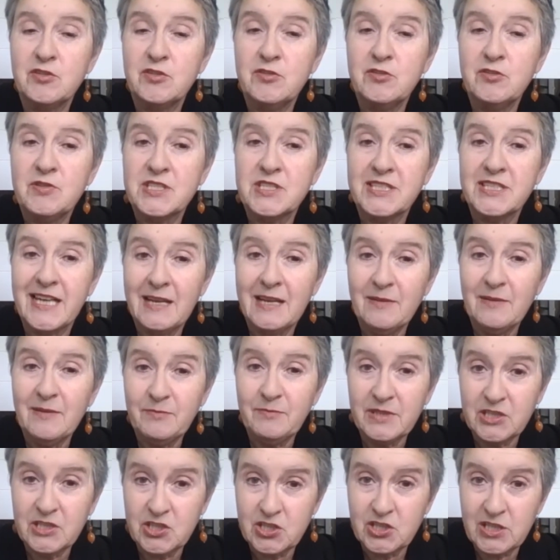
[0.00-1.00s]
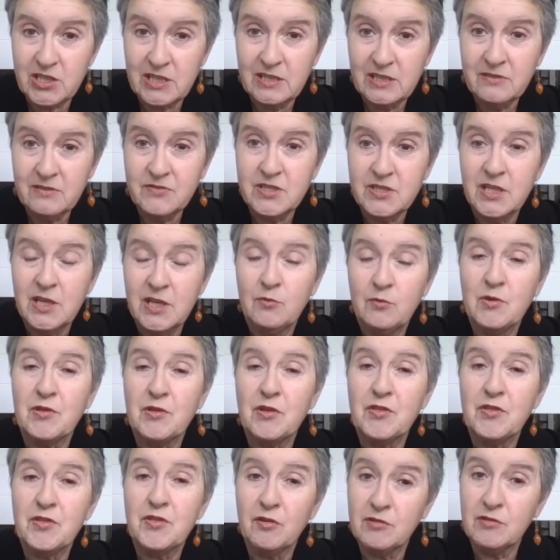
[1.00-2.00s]
truths can be achieved with
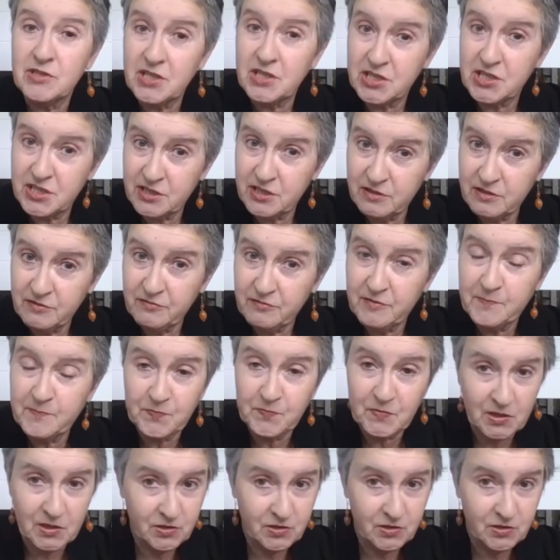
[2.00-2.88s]
authoritative,